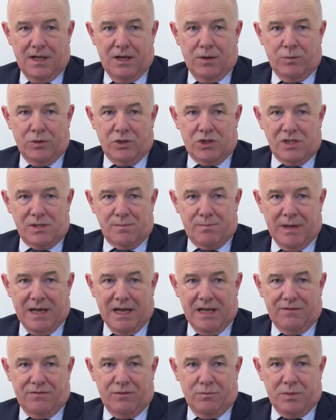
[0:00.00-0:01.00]
which is
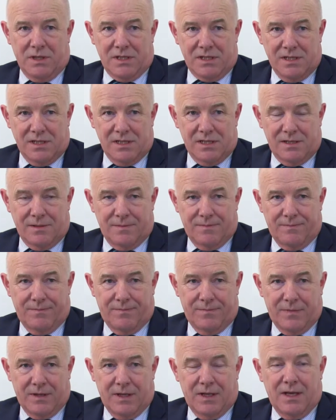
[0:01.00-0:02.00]
bad for business
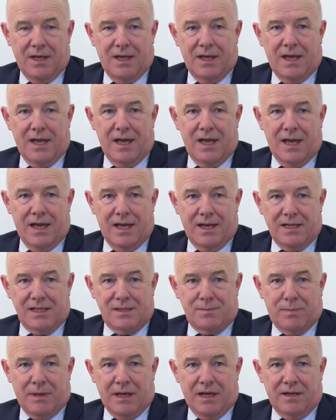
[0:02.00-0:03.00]
and it's
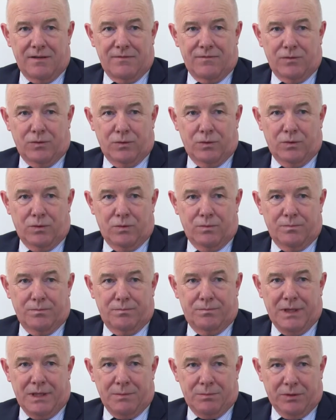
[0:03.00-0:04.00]
bad for
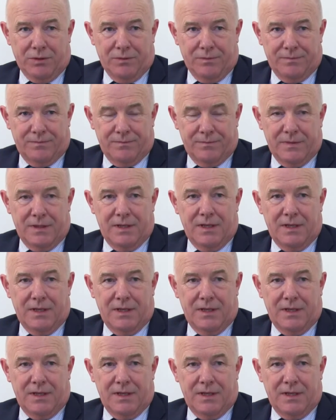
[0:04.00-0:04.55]
people.